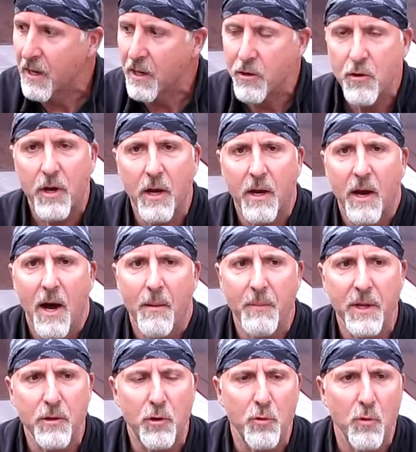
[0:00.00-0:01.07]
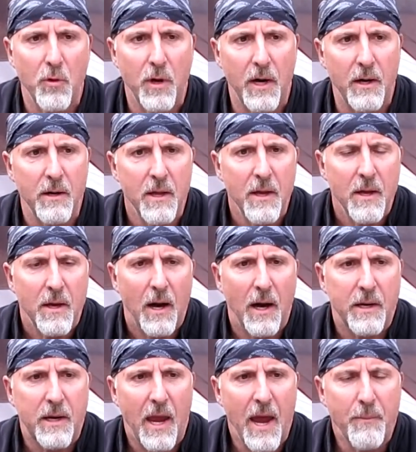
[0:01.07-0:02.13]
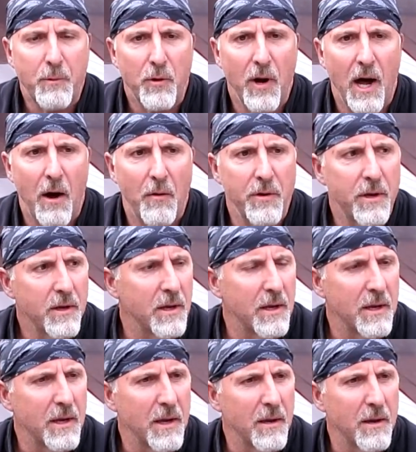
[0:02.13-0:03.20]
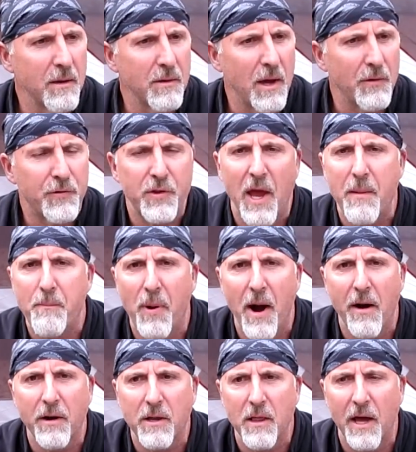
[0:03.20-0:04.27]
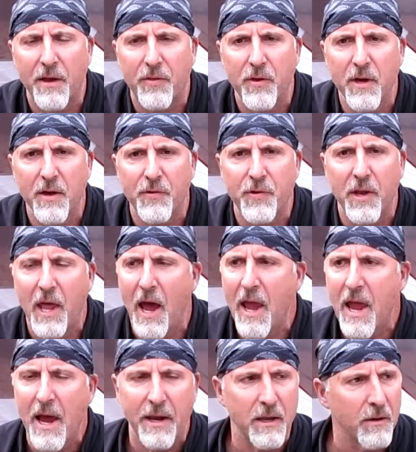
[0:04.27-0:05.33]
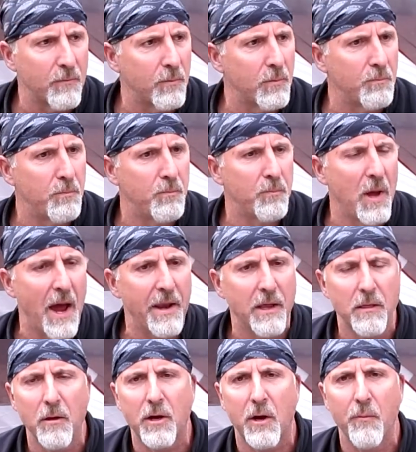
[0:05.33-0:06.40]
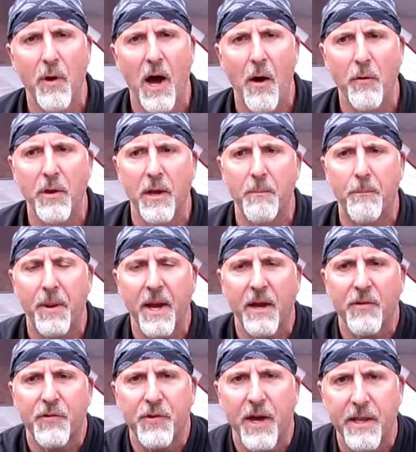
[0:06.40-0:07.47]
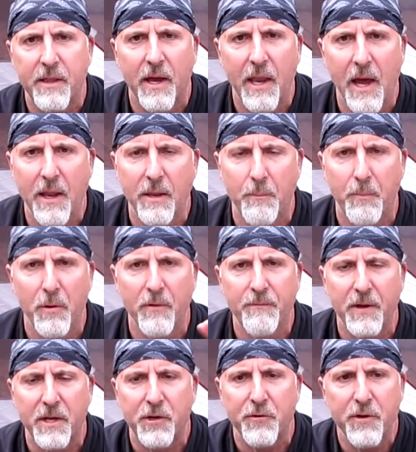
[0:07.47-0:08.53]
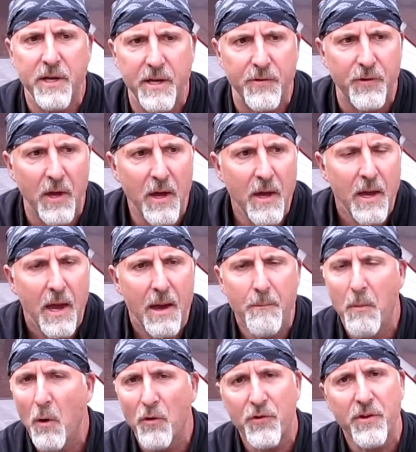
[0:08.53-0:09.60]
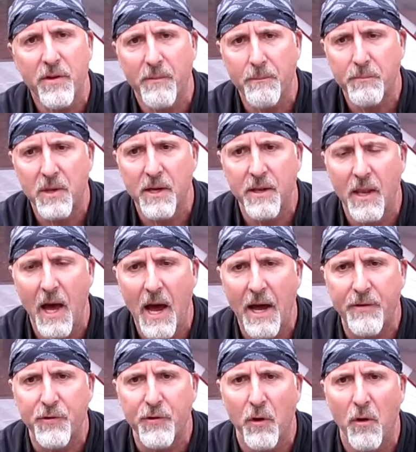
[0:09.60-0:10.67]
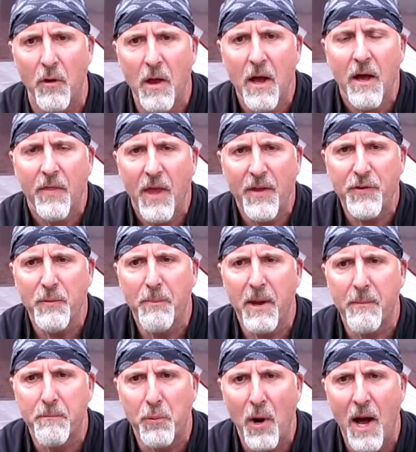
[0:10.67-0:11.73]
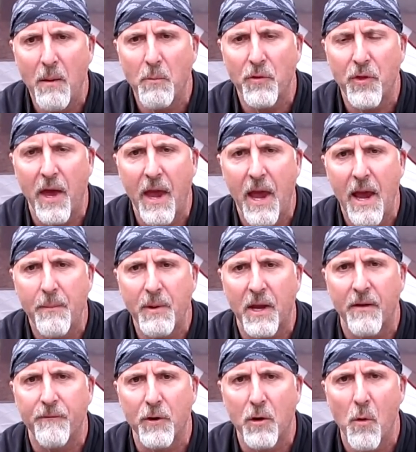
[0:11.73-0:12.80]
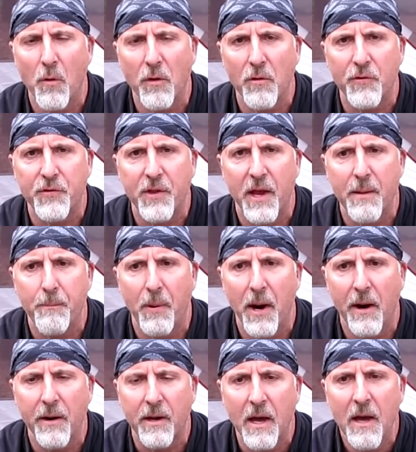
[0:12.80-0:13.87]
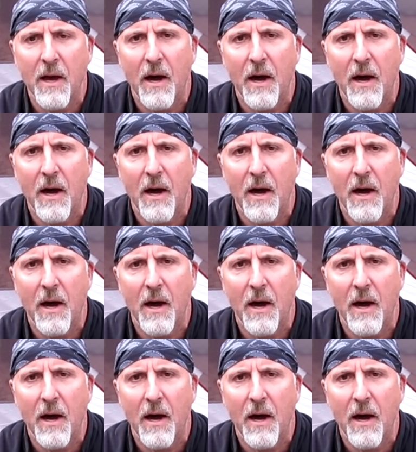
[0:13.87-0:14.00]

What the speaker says: You can come into a campground in a state park like this, and I had to look around and pick a site that had the perfect trees, and most of them did not. So that's a big problem with a hammock if you're going to a state park.